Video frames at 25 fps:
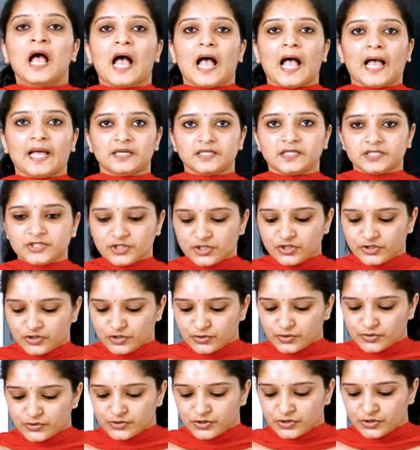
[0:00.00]
and it is
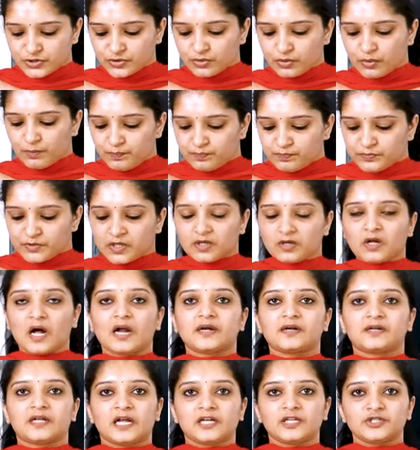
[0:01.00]
used to
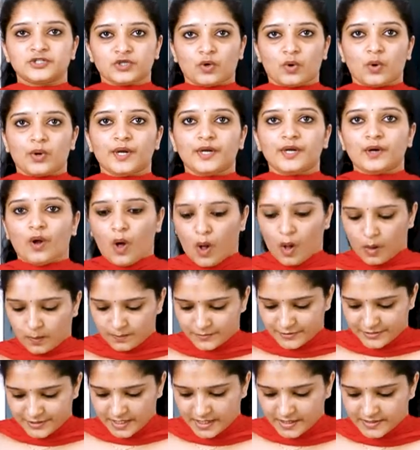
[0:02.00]
cut and join
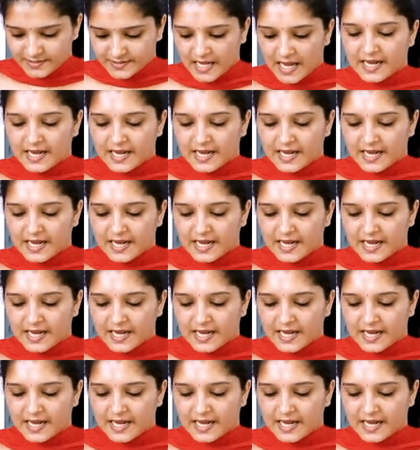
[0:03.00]
objects.